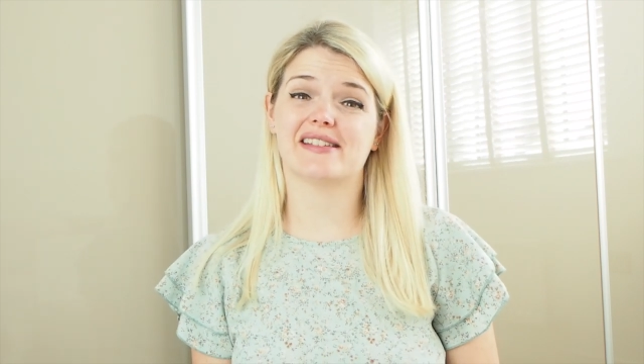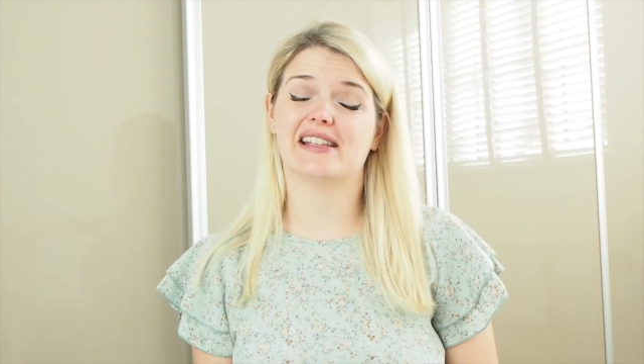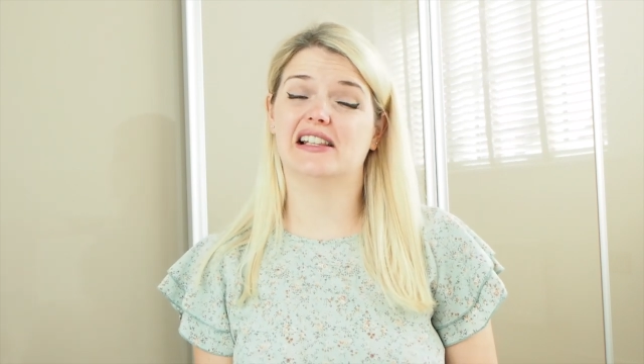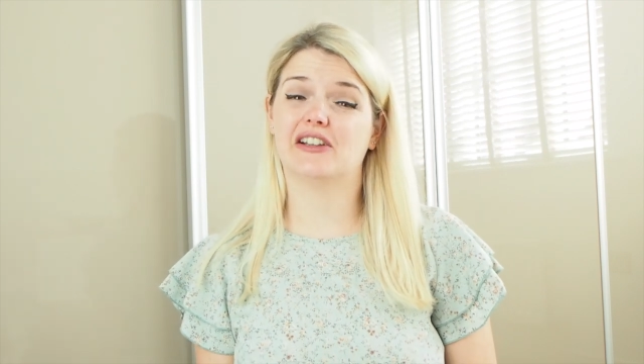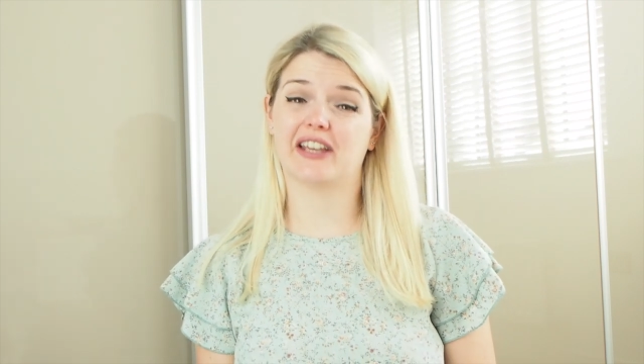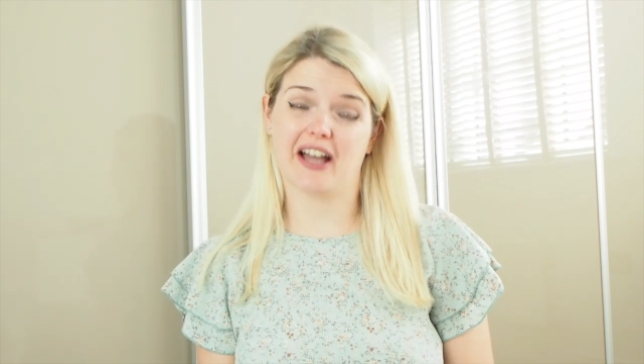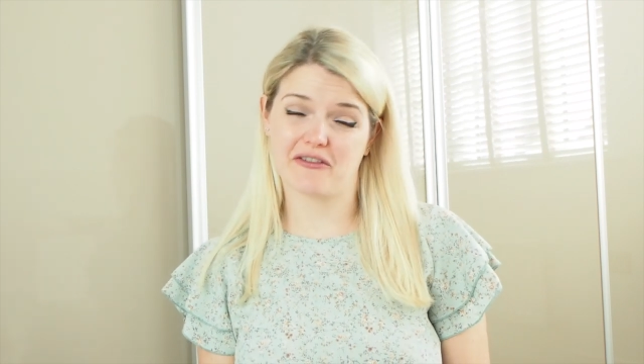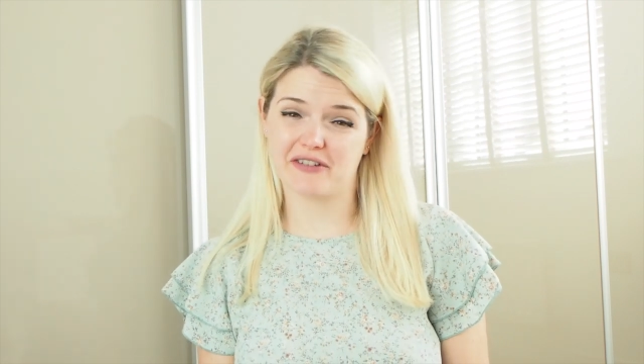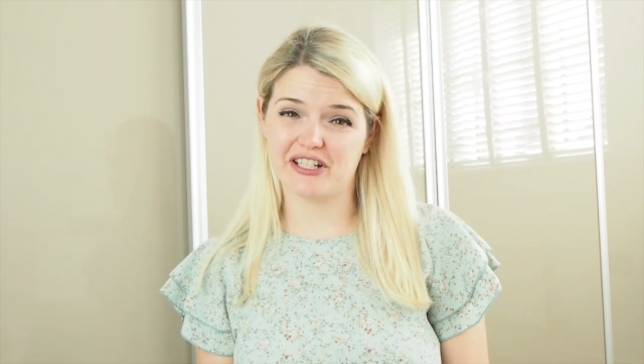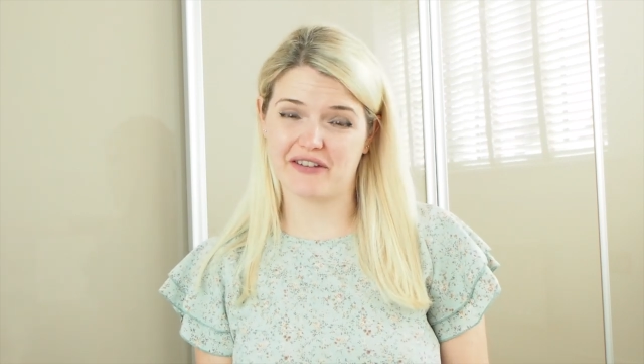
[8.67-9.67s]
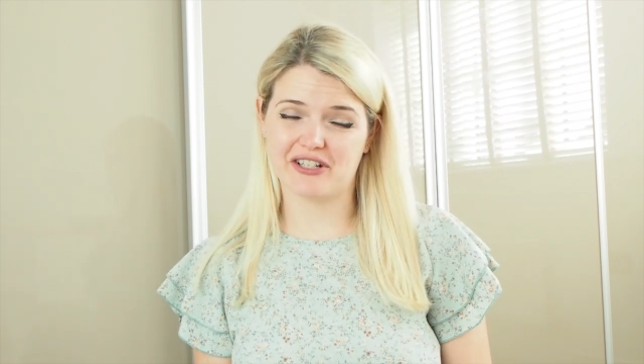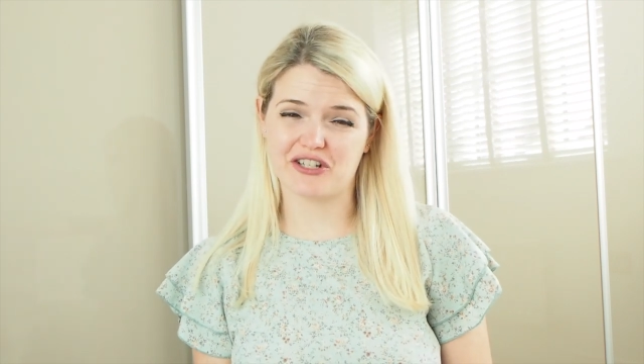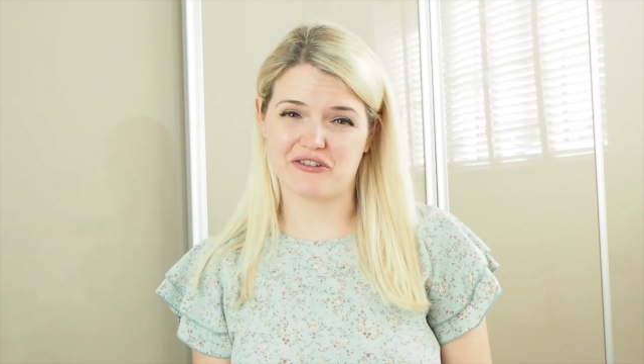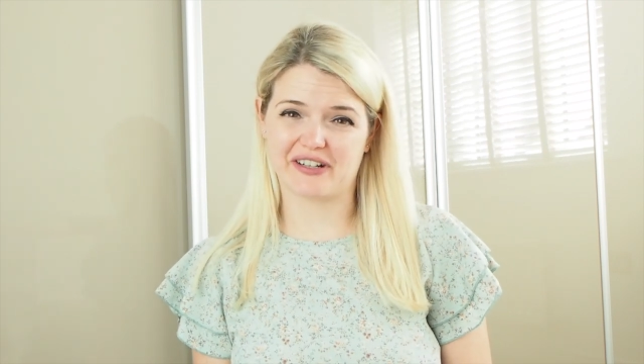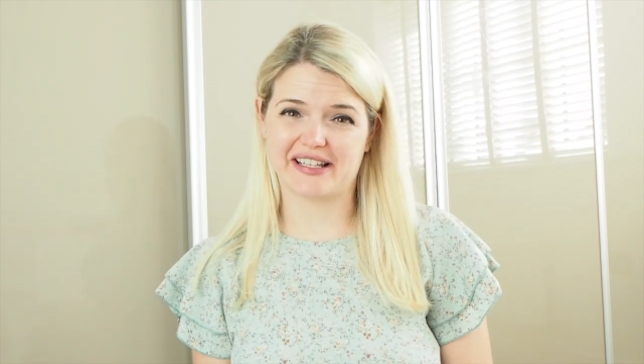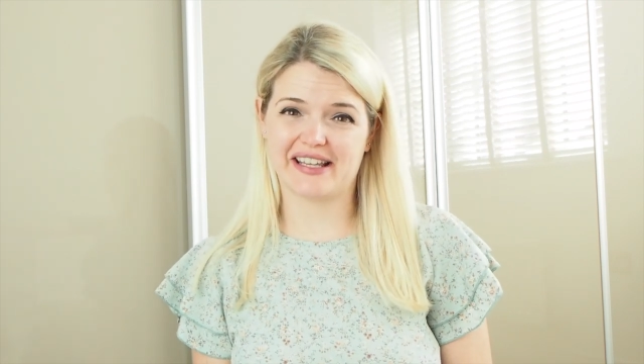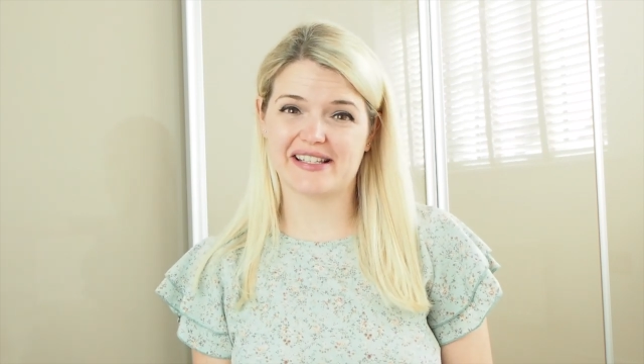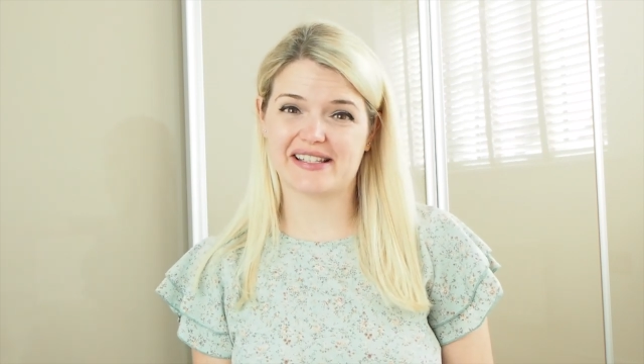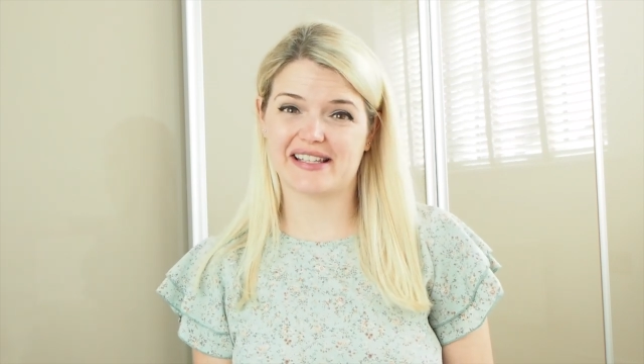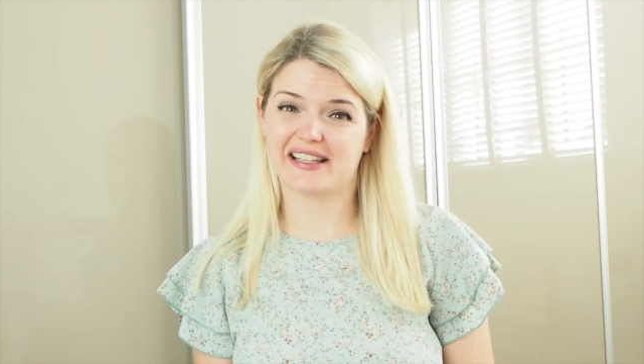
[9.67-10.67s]
looking after each other during
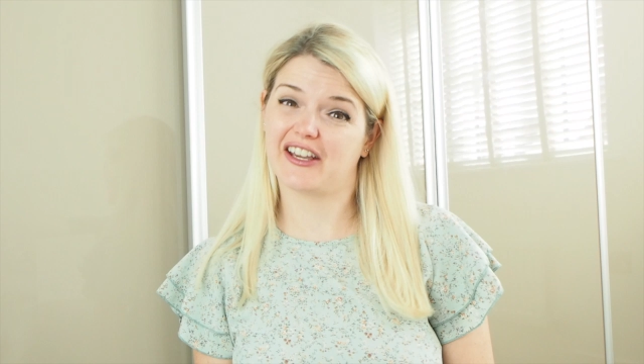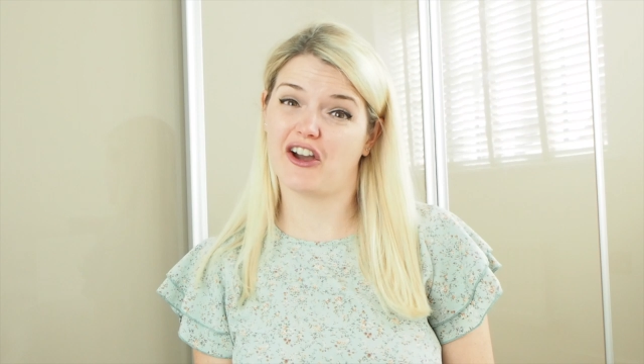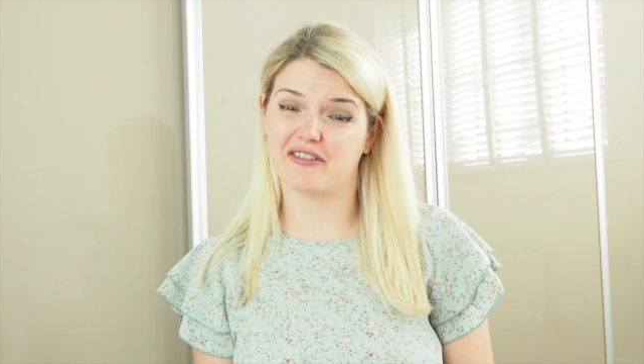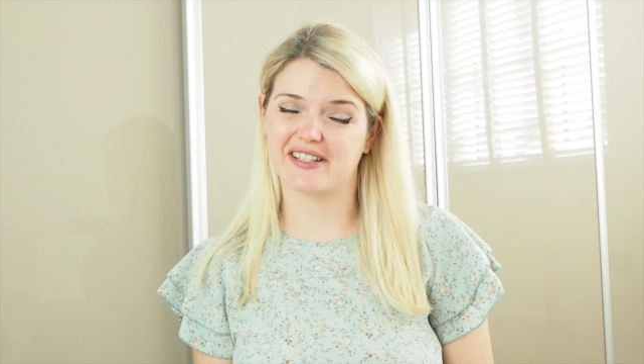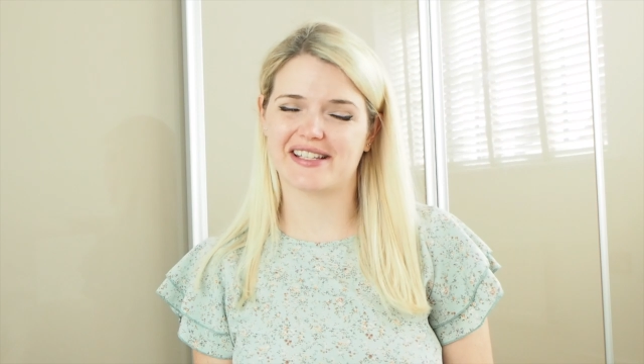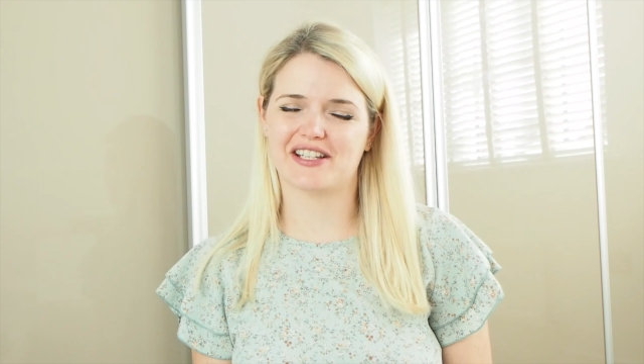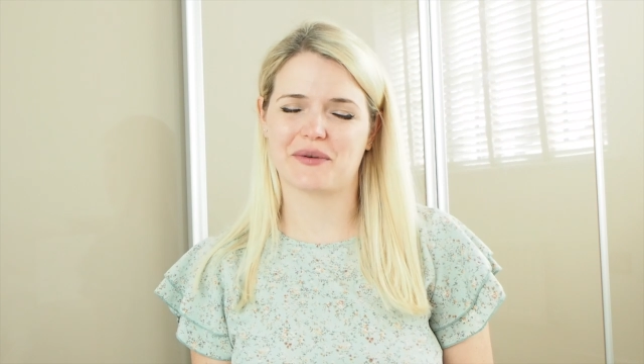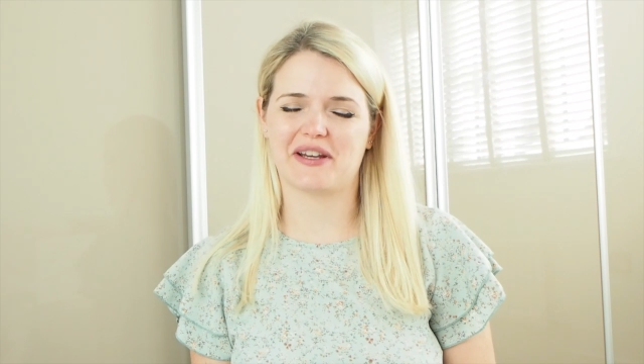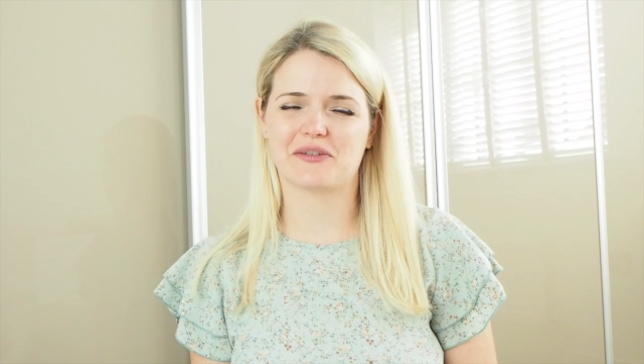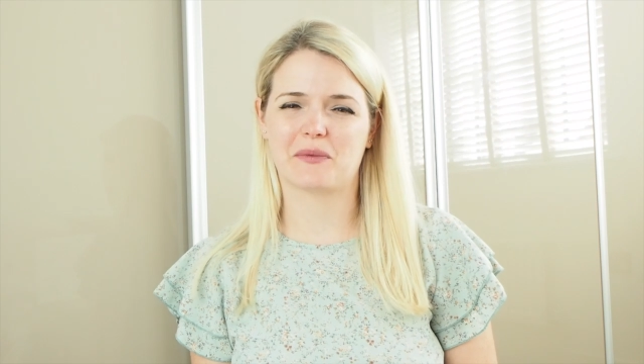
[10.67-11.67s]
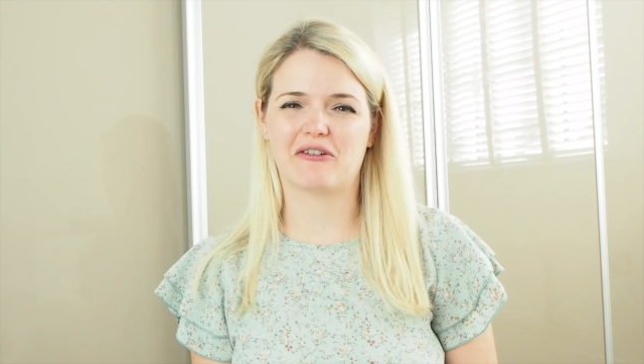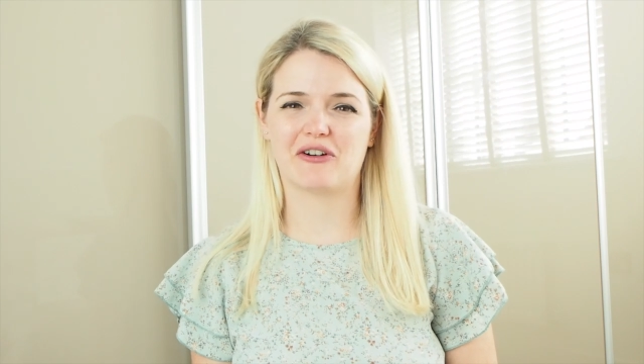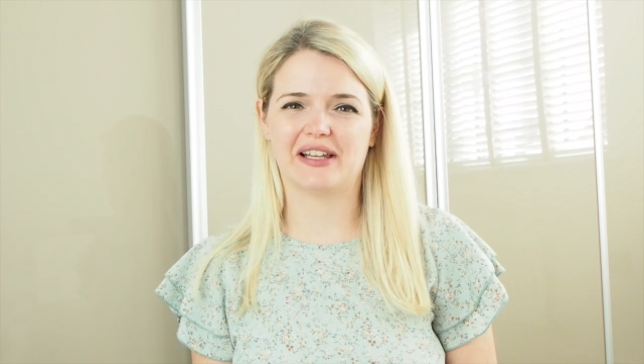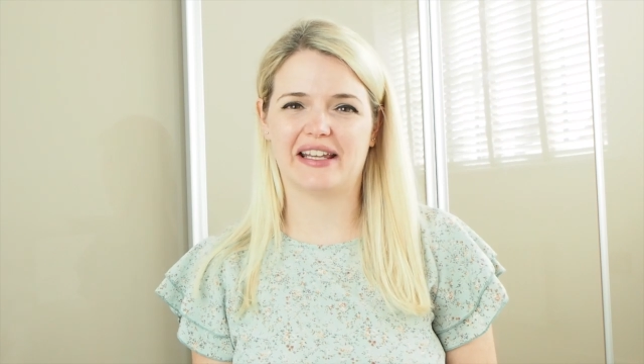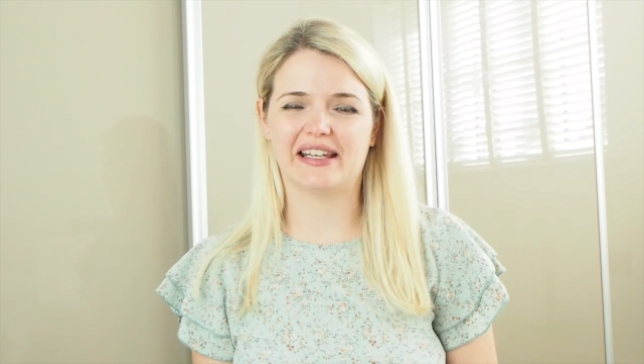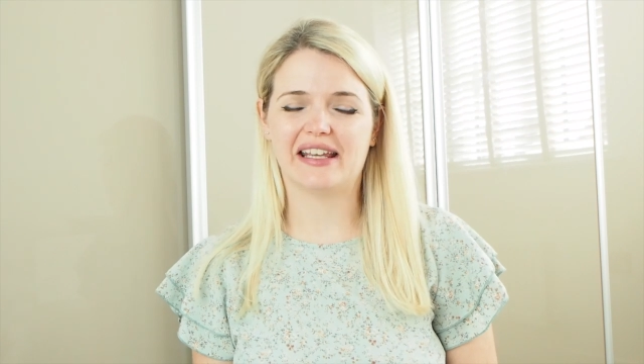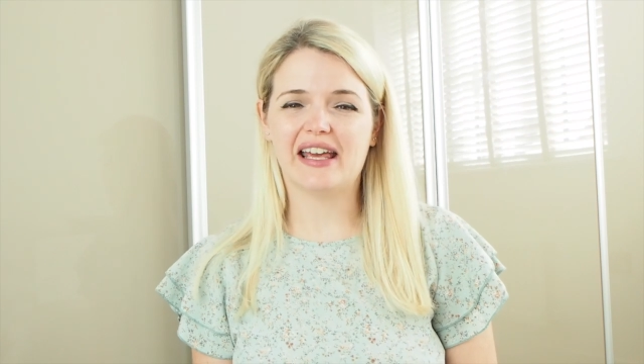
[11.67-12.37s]
this current situation we're all in.